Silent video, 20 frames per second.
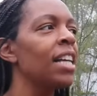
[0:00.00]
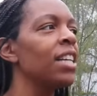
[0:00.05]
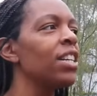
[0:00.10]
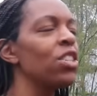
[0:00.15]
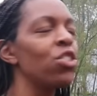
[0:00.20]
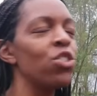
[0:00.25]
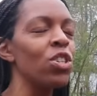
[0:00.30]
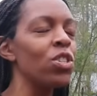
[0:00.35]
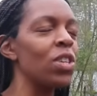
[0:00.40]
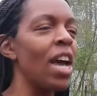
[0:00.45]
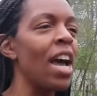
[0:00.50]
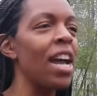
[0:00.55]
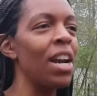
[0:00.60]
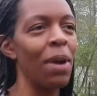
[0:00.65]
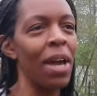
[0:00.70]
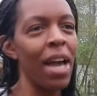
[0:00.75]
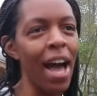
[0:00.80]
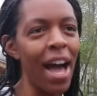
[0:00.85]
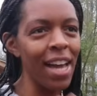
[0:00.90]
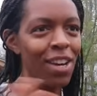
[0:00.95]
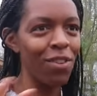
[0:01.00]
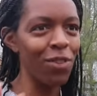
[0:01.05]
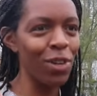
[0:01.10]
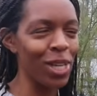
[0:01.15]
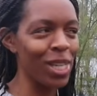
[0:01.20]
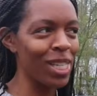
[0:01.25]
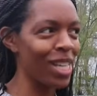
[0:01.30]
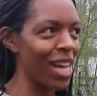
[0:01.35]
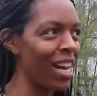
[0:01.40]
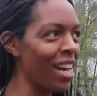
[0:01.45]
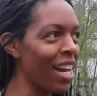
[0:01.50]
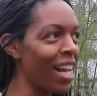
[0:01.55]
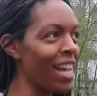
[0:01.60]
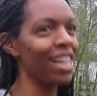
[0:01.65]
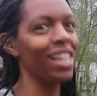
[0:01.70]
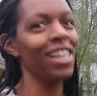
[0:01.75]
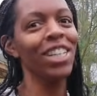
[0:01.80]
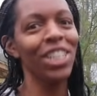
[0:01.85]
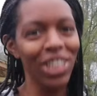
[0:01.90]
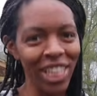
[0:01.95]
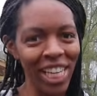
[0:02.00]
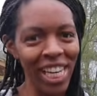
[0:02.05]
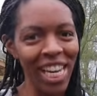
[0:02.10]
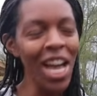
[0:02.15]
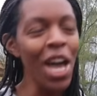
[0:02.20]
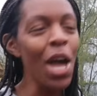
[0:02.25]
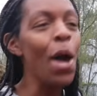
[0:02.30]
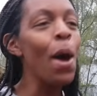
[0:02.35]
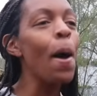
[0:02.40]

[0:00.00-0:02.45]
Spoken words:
it's just, anyway, I get really excited, clearly.